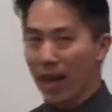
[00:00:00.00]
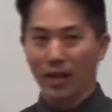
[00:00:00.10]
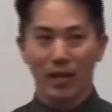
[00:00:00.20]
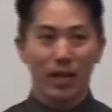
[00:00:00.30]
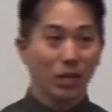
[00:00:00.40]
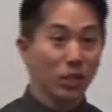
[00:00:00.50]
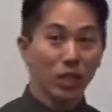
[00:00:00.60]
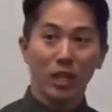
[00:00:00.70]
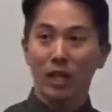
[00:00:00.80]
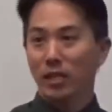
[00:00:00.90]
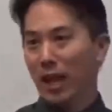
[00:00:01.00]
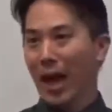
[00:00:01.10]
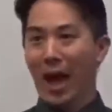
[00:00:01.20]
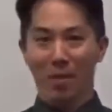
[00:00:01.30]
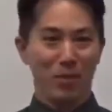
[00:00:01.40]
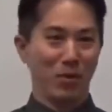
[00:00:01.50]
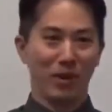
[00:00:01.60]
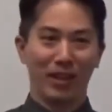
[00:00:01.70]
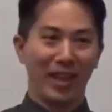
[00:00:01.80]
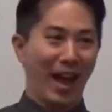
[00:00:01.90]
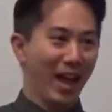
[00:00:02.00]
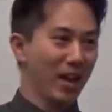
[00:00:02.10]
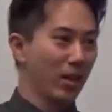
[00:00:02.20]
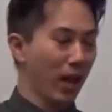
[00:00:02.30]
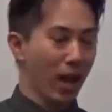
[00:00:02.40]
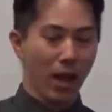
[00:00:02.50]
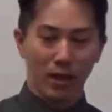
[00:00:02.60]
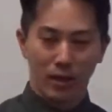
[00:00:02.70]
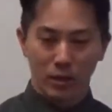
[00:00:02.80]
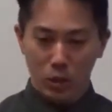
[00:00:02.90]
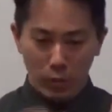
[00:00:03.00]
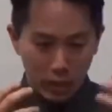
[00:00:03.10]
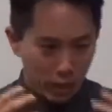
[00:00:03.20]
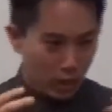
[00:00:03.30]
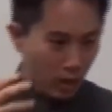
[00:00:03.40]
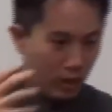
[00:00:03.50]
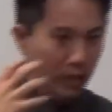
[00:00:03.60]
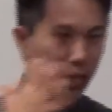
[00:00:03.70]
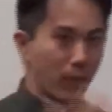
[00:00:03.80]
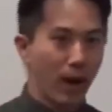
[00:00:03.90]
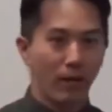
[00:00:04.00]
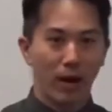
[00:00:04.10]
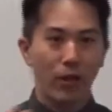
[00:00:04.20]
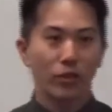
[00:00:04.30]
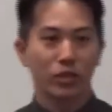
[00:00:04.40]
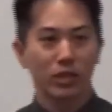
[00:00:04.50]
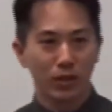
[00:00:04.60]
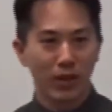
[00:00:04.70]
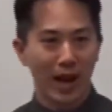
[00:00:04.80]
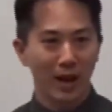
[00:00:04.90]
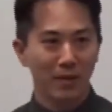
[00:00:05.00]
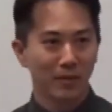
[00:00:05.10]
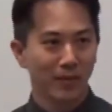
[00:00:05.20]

And she's happy with that. And so we just started inspiring others to do that.